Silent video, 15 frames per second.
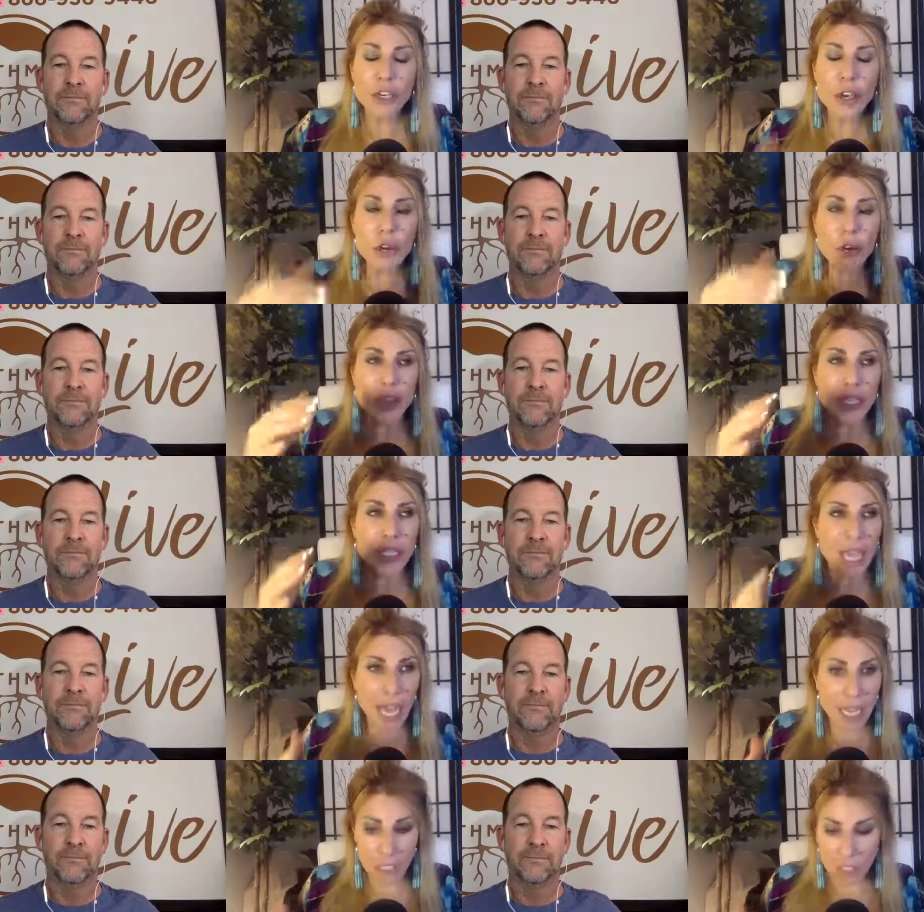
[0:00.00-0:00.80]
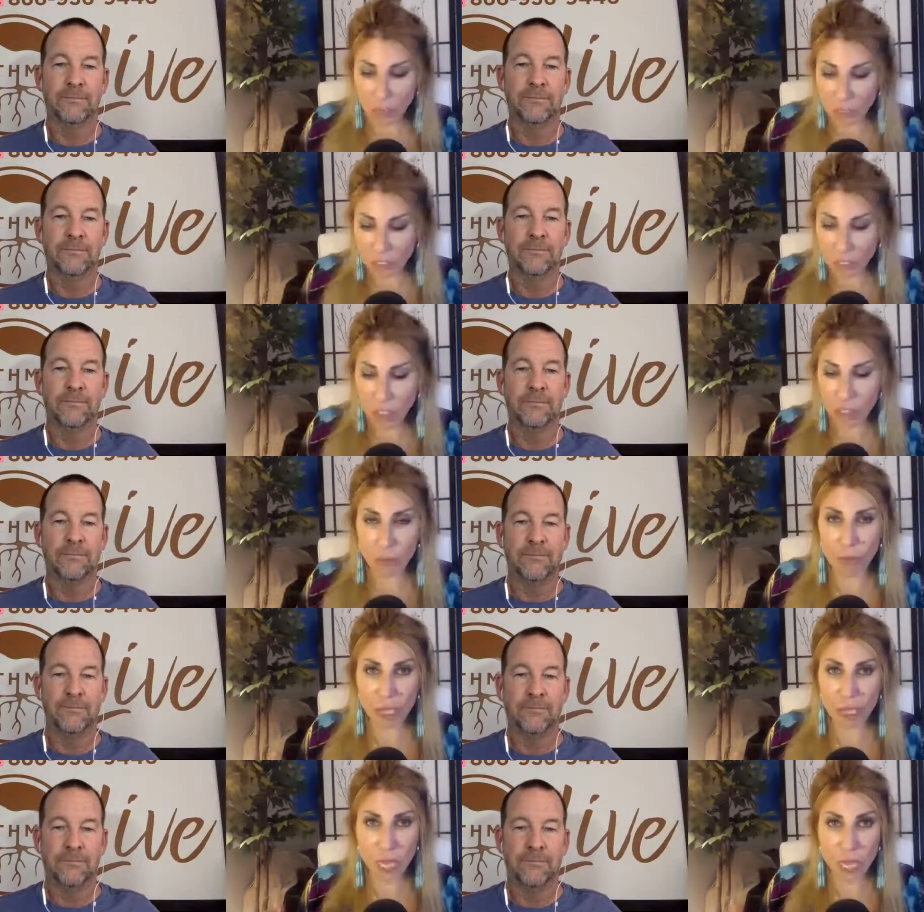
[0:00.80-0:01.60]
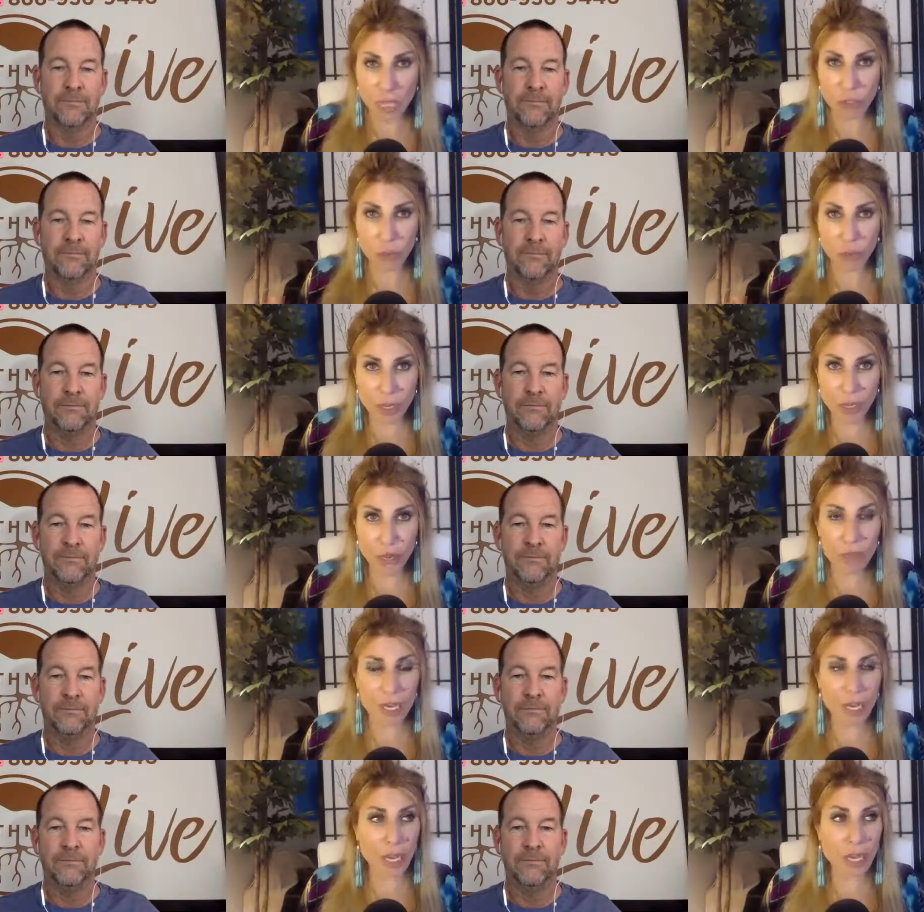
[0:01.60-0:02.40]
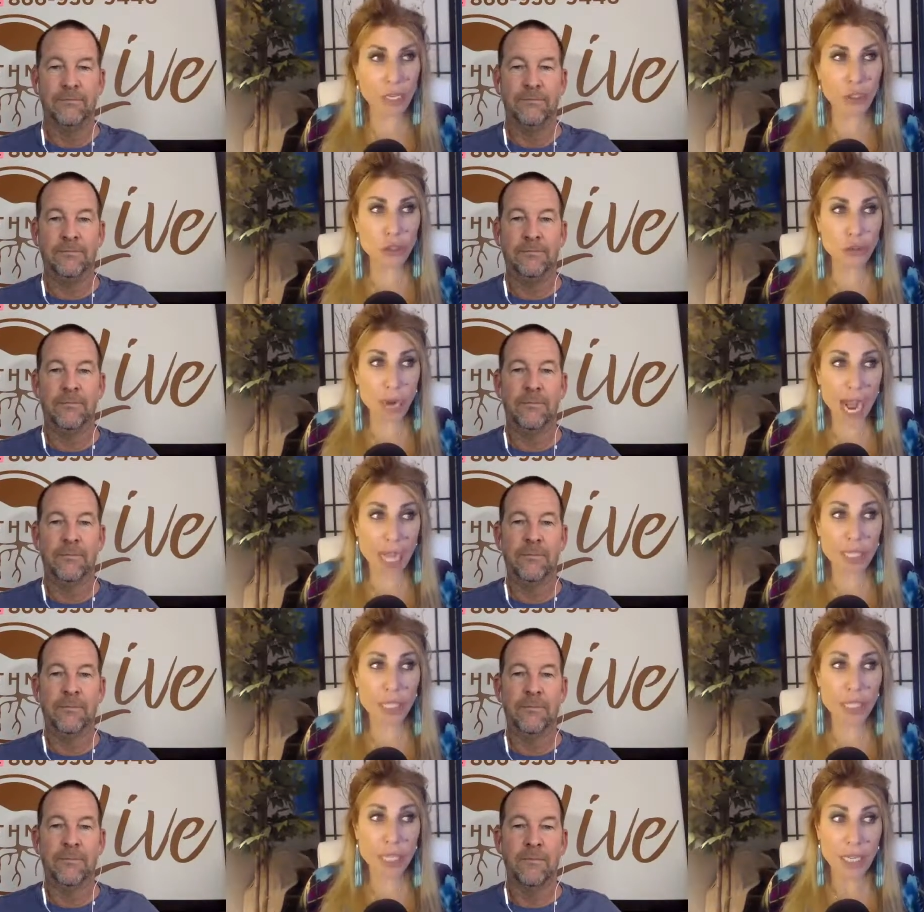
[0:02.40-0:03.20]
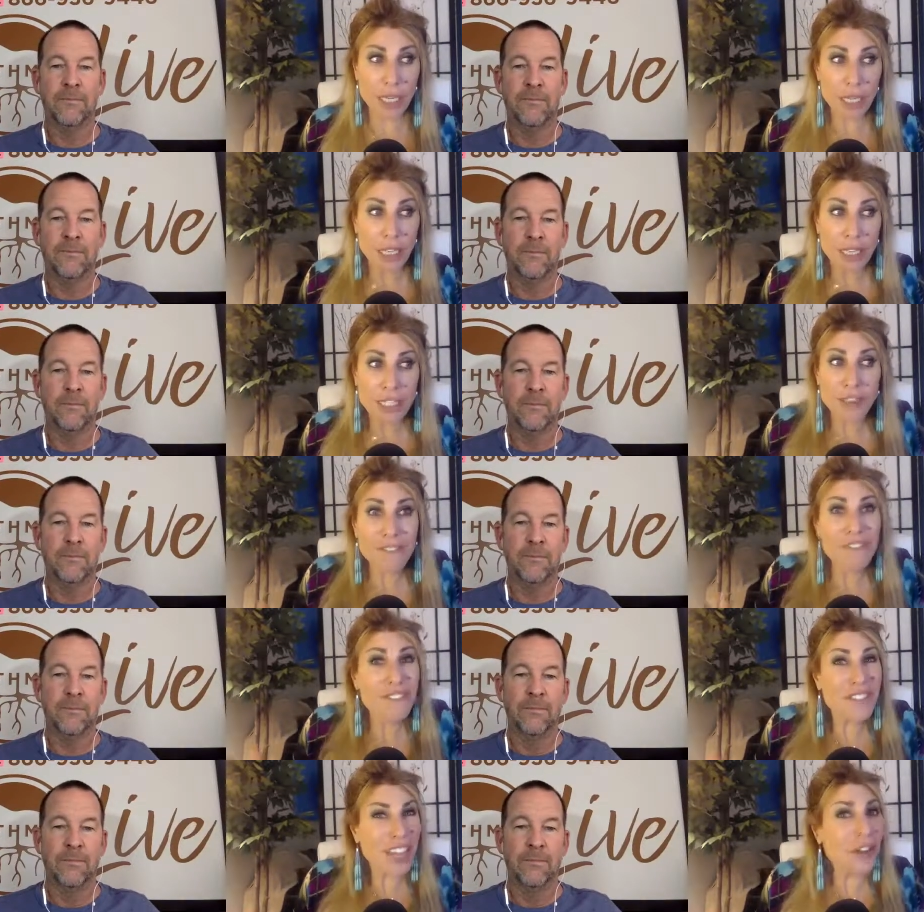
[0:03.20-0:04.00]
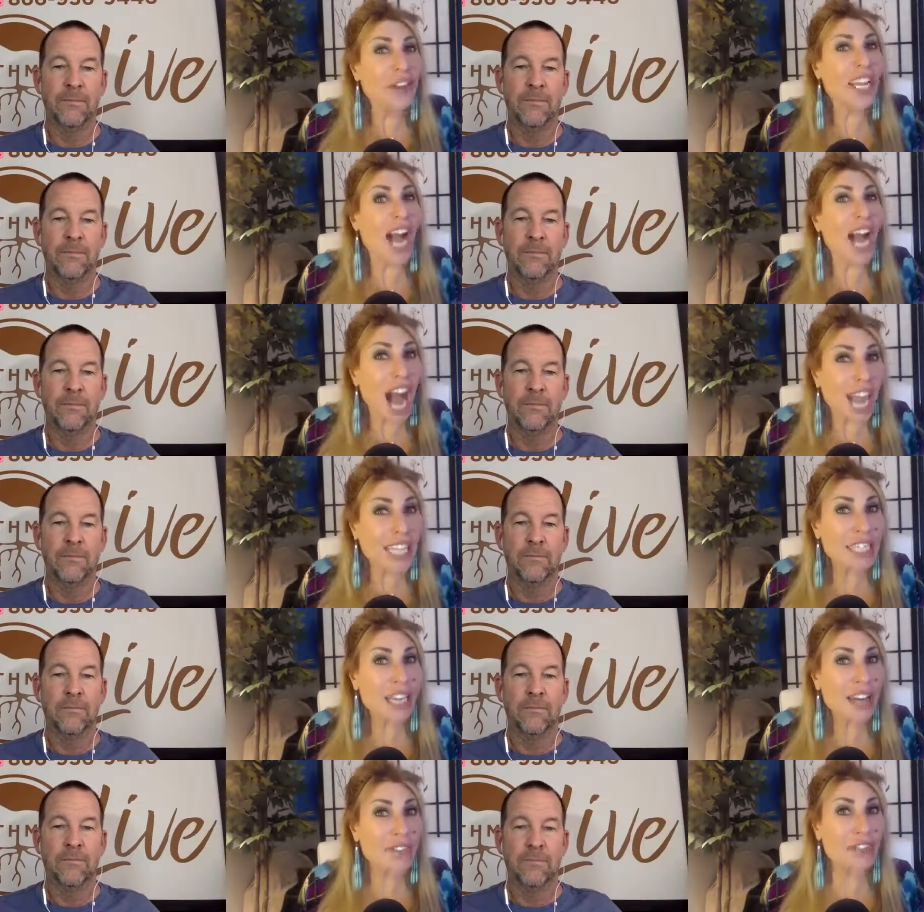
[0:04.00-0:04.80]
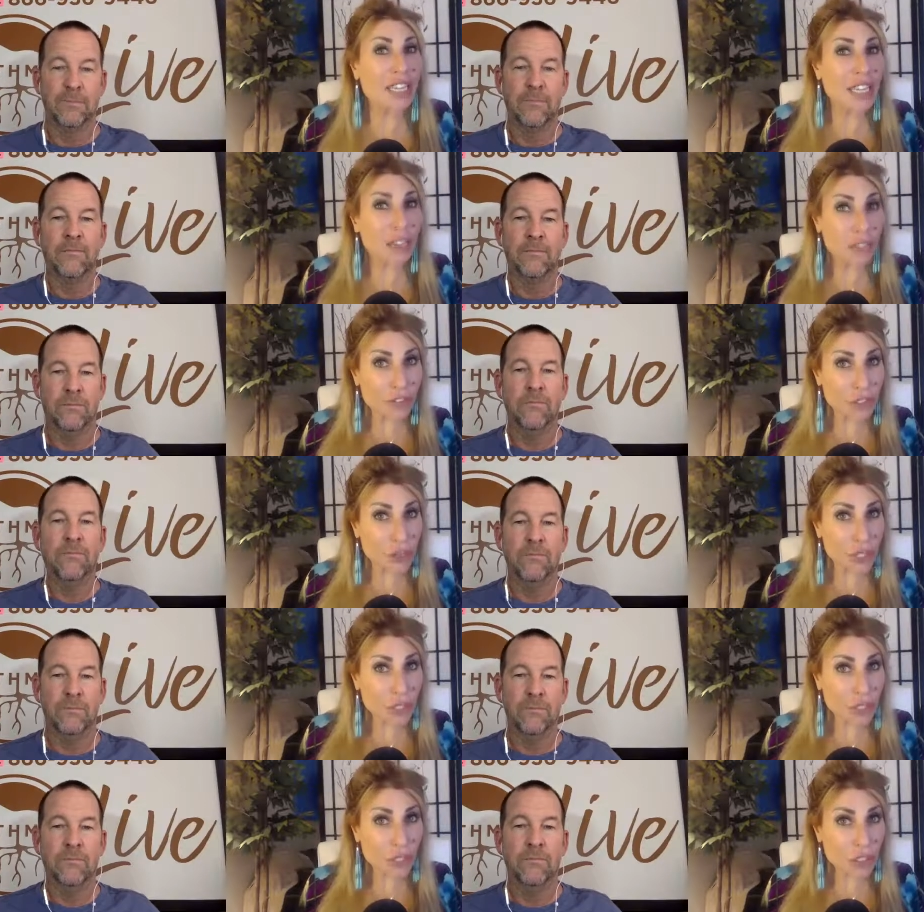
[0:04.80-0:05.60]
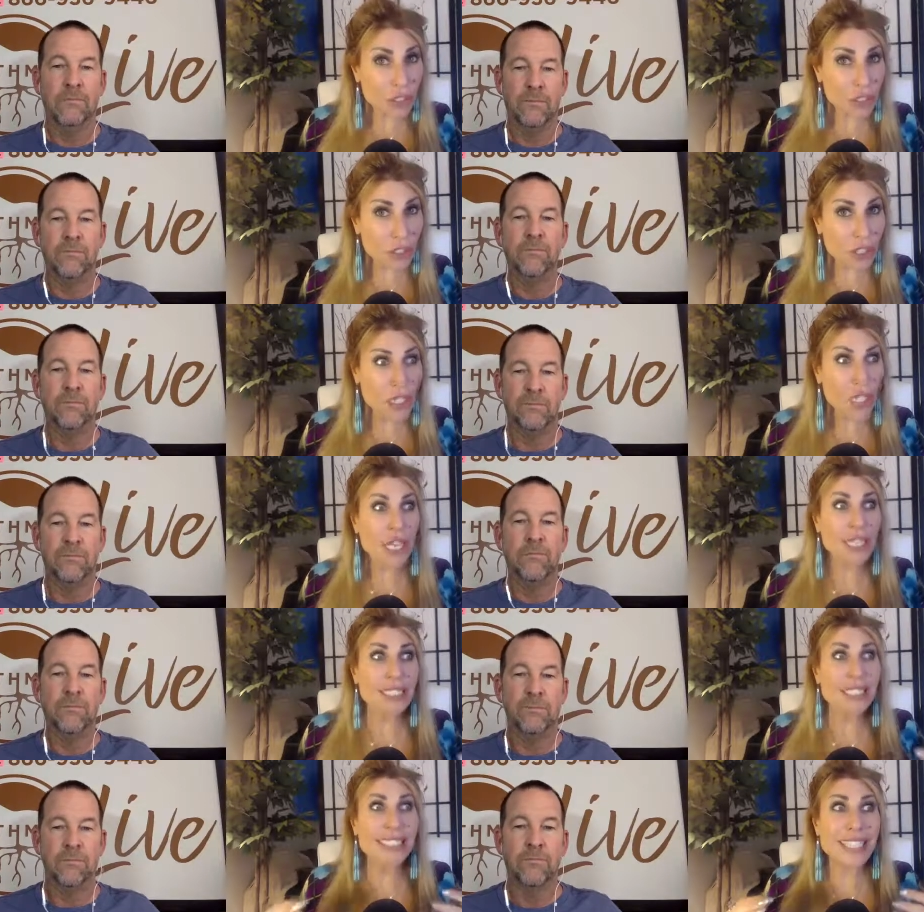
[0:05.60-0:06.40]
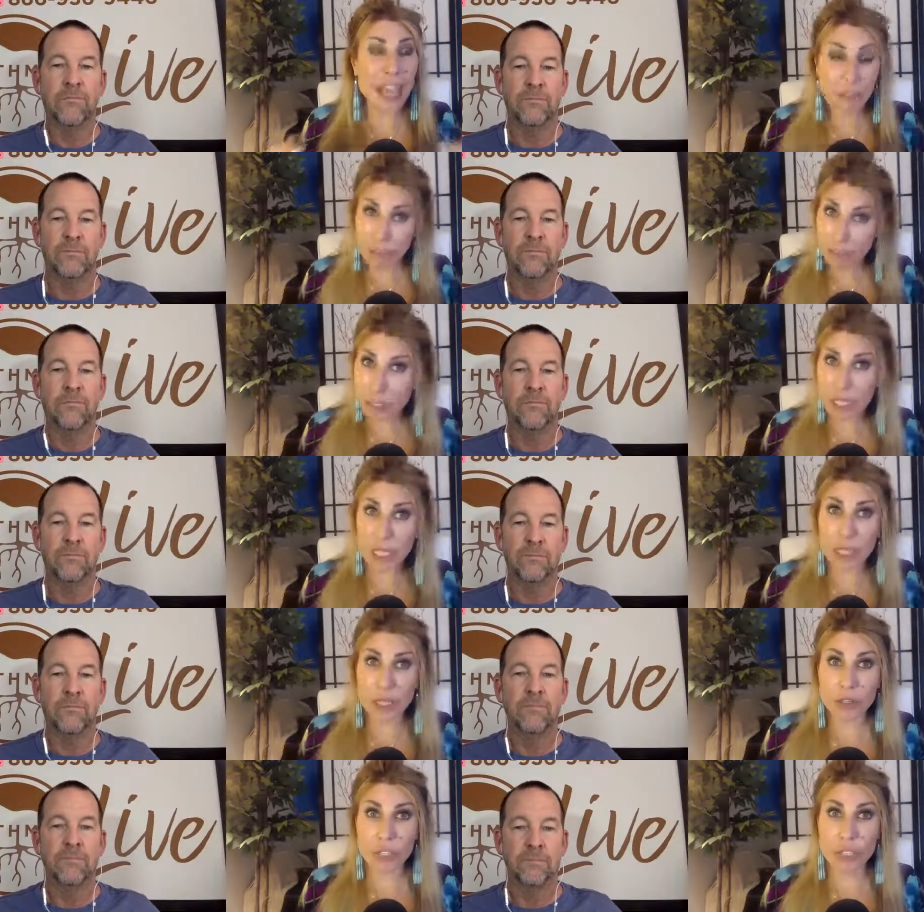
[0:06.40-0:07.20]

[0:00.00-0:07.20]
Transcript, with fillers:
Speaker 1: know this has to be so because Rhythmia attracts some very high-level influencers. Definitely there are